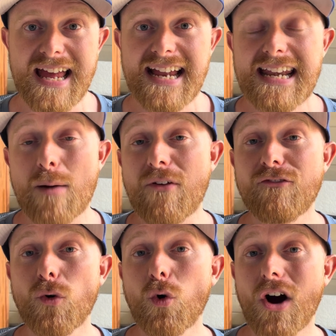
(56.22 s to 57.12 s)
Now,
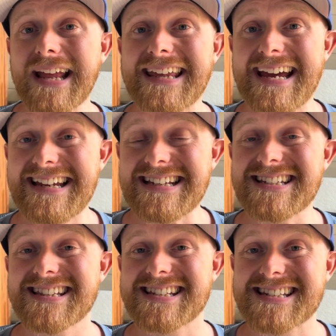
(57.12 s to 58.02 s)
before I get
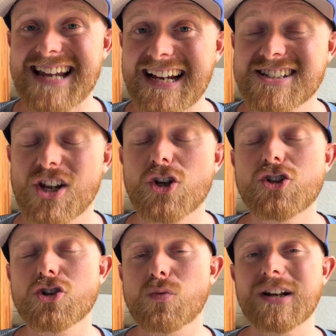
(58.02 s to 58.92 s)
into the stats, I
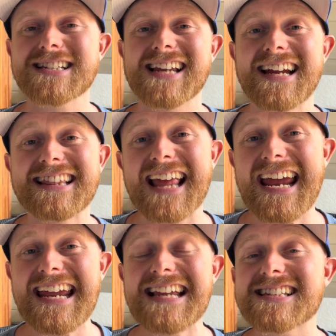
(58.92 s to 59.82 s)
just want to say
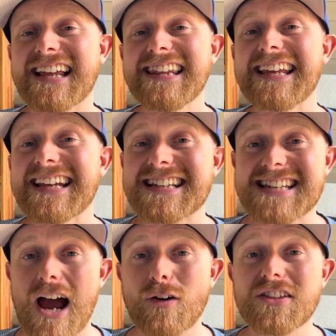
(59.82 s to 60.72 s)
there is a link
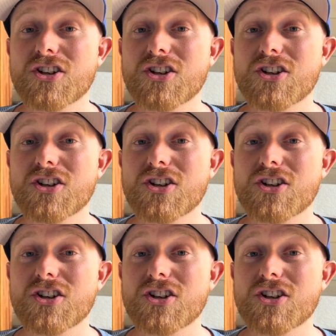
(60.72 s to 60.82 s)
down in the